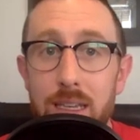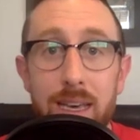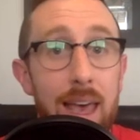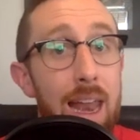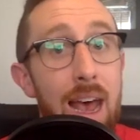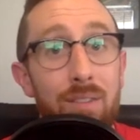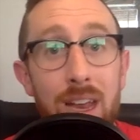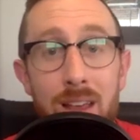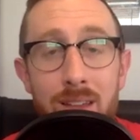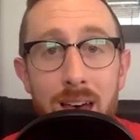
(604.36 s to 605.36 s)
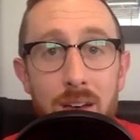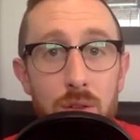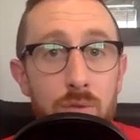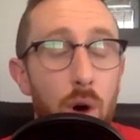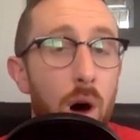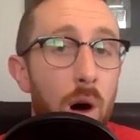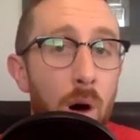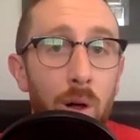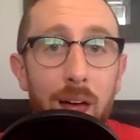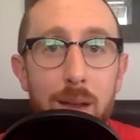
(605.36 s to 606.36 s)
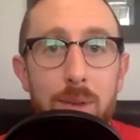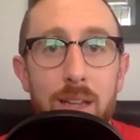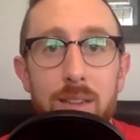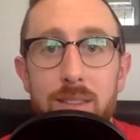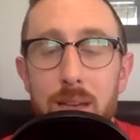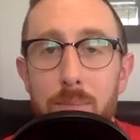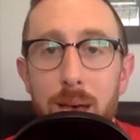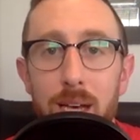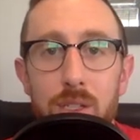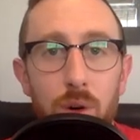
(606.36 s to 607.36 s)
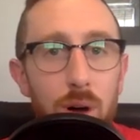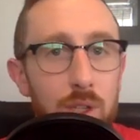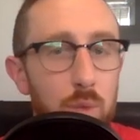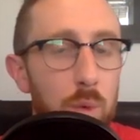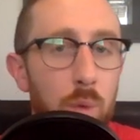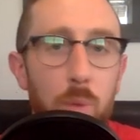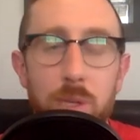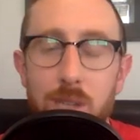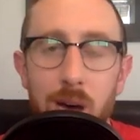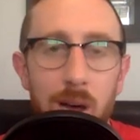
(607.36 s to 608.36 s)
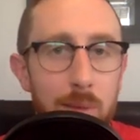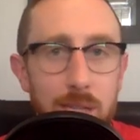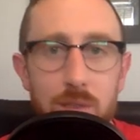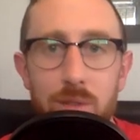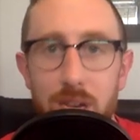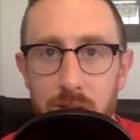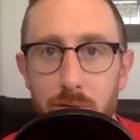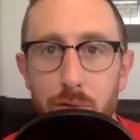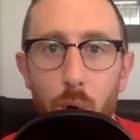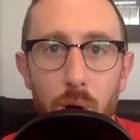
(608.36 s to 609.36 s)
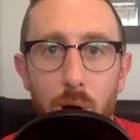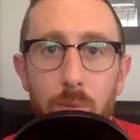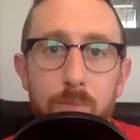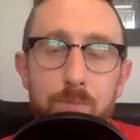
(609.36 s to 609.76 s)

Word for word: You can't have any of that. You've all got to be on the same page, or else we won't be talking about 2004 at all.